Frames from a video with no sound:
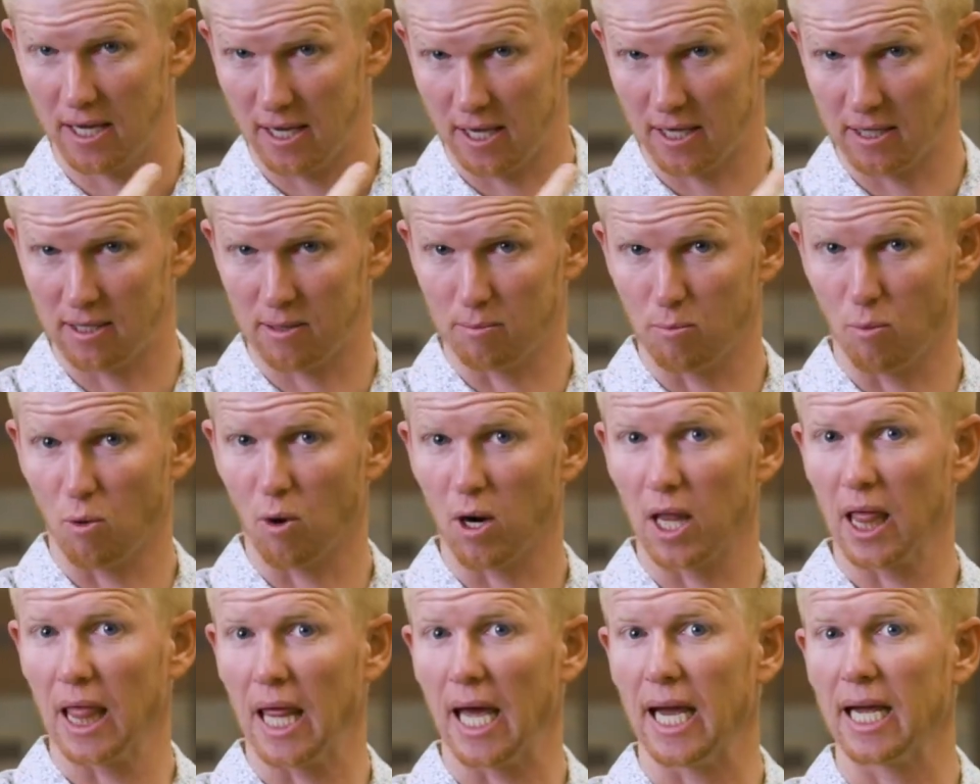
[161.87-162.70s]
it's
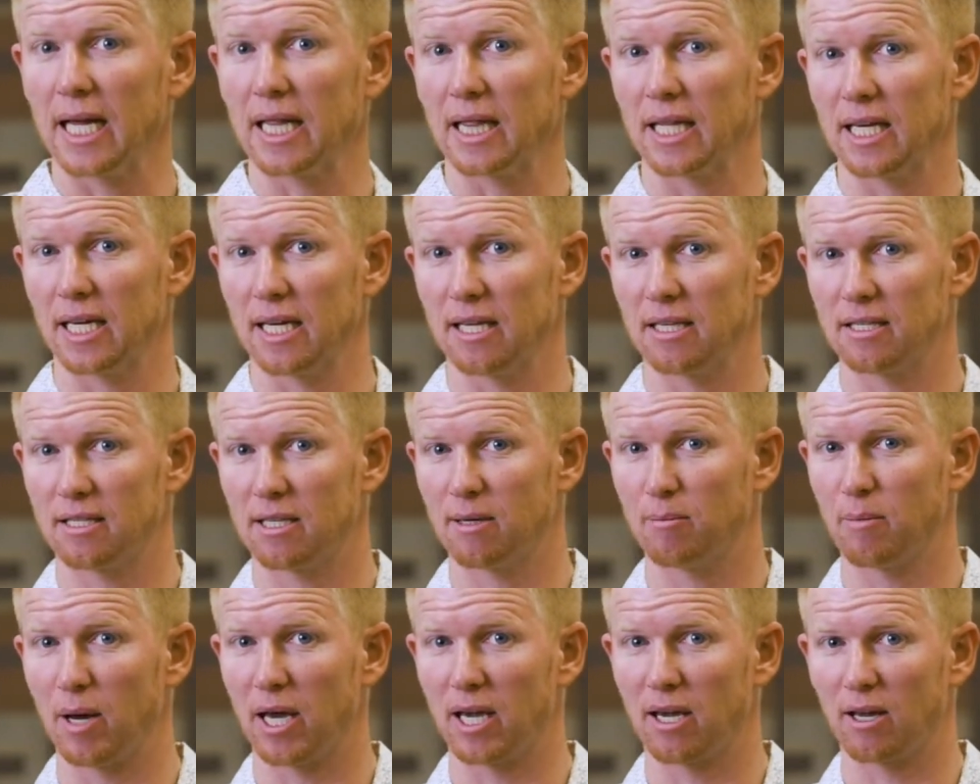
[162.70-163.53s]
more likely
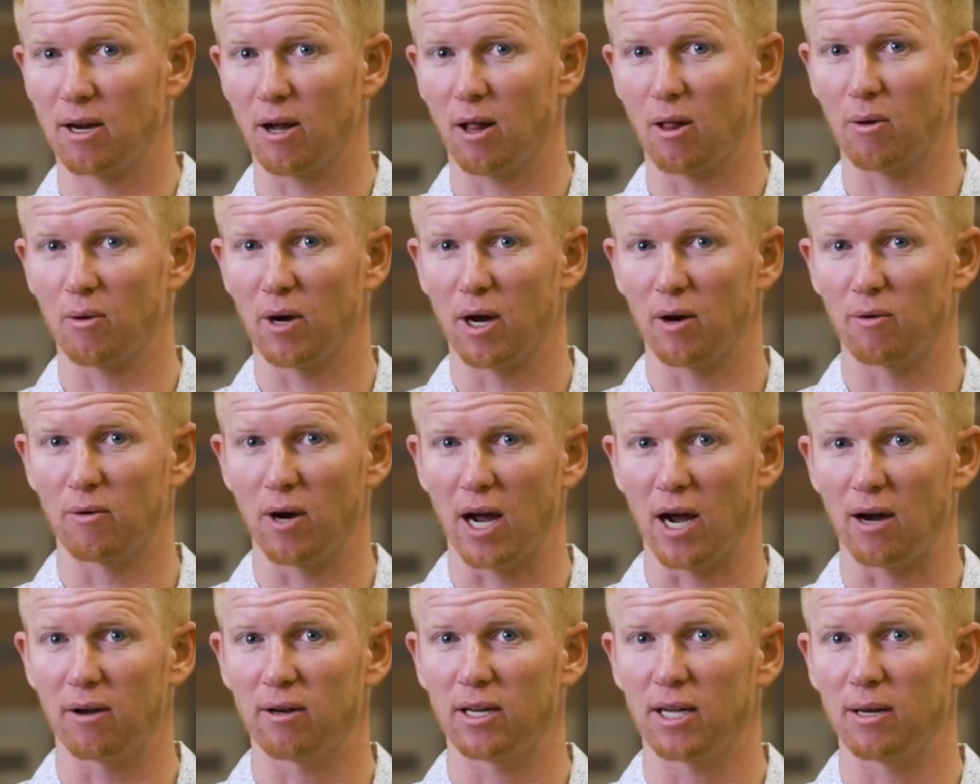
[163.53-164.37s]
to make it all the way
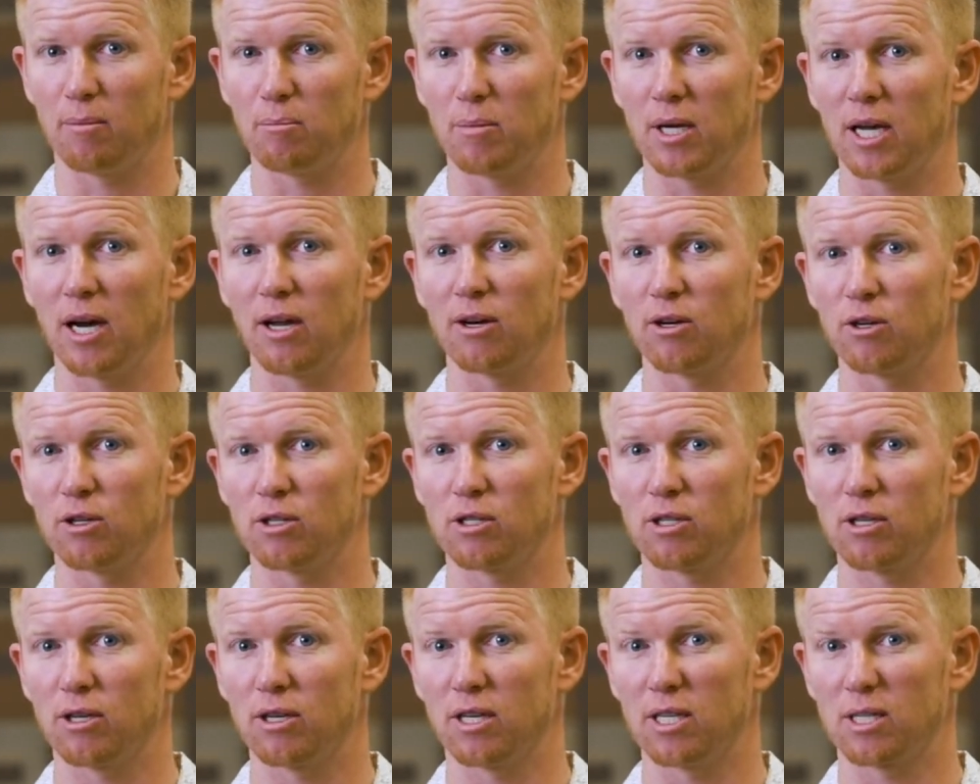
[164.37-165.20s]
around and be
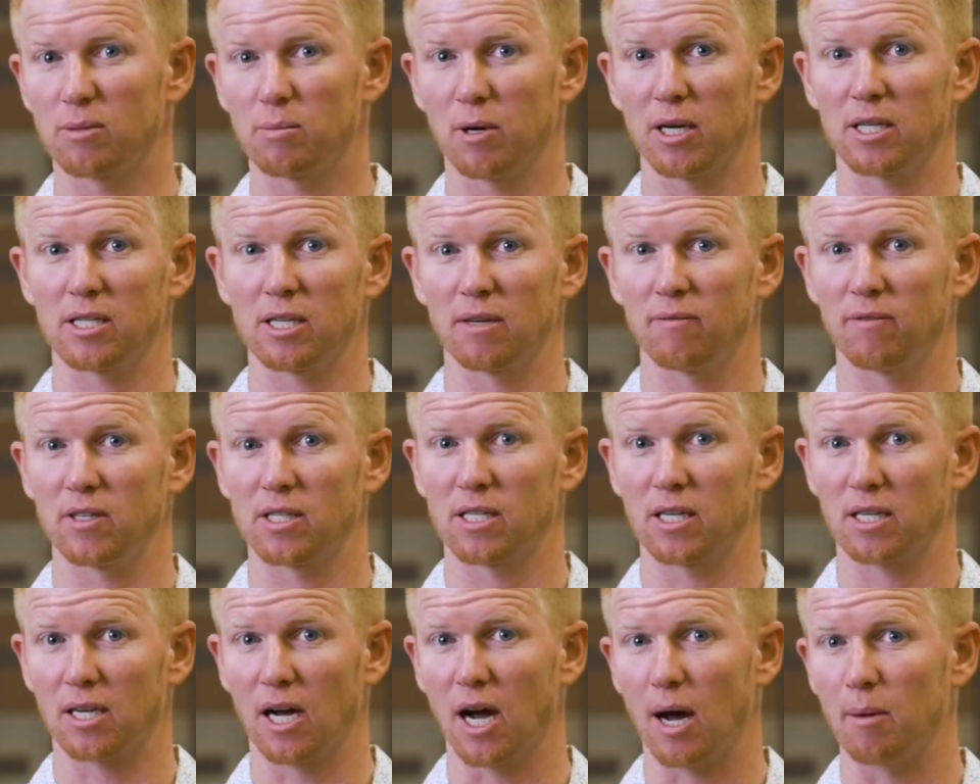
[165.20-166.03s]
understood, especially if
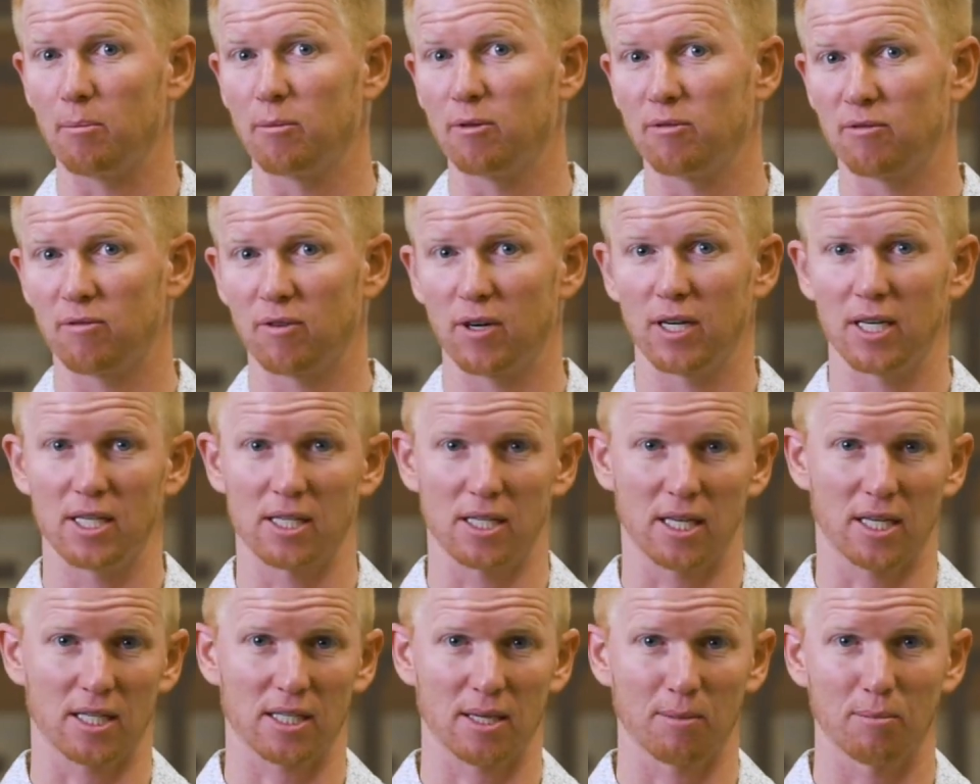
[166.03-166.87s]
it's a common
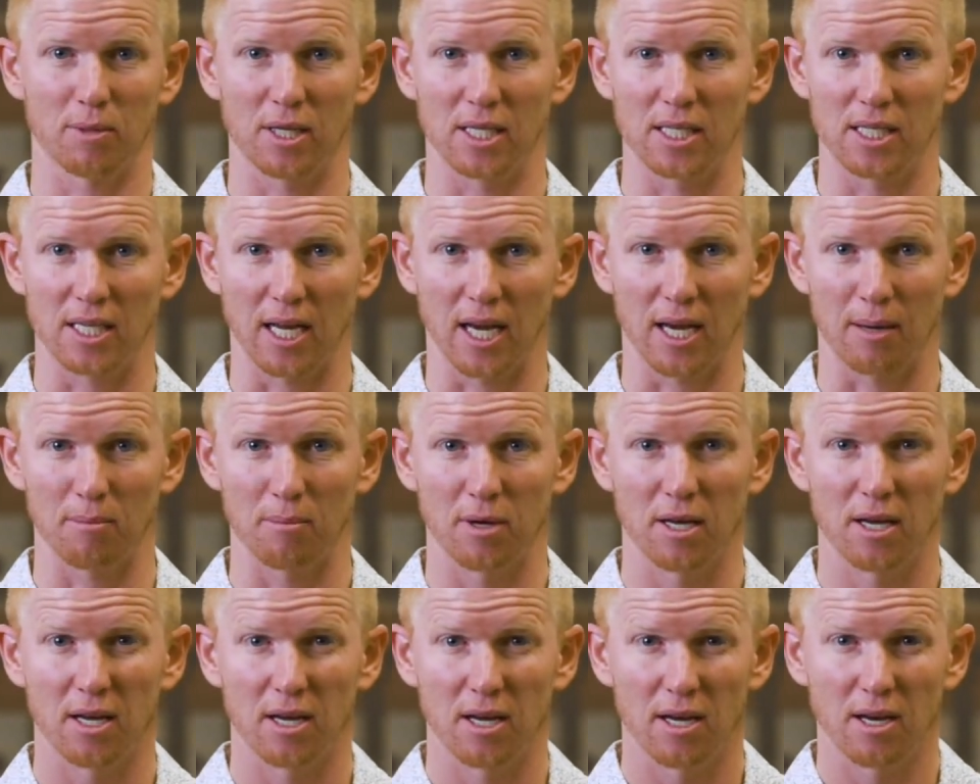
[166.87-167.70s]
phrase like somebody's name.